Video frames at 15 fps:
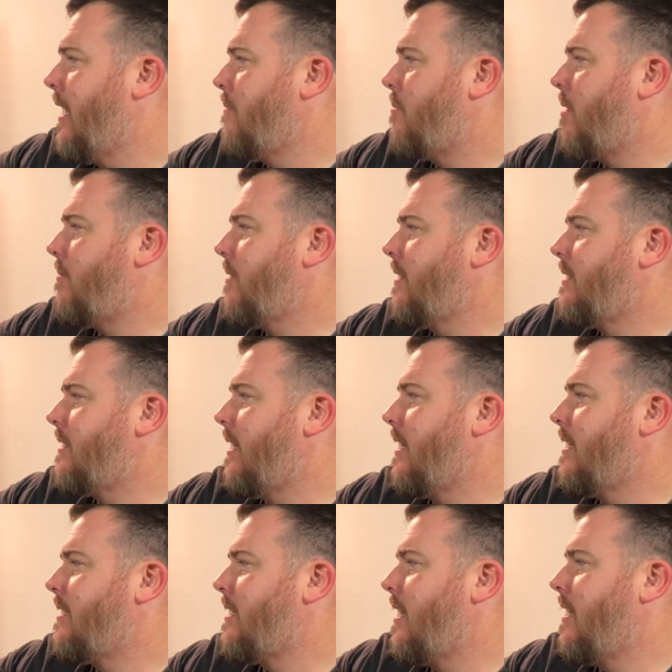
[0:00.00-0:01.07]
I'd probably
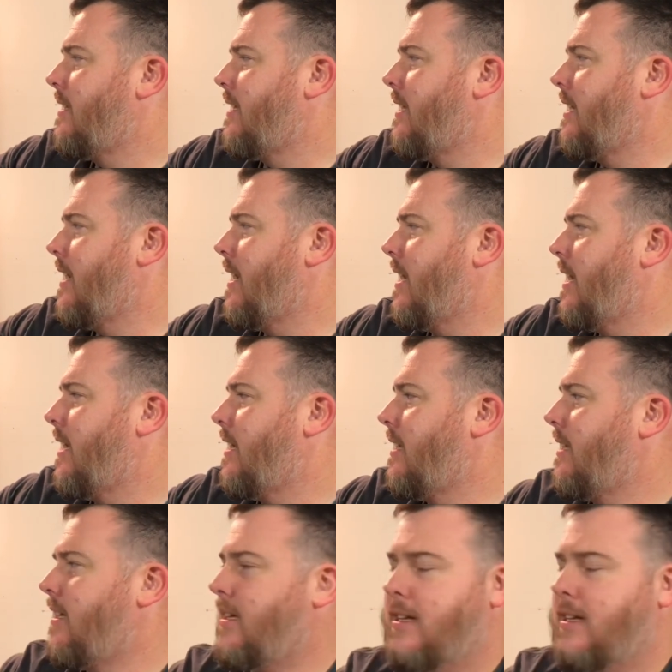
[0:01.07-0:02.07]
say it's on the uh,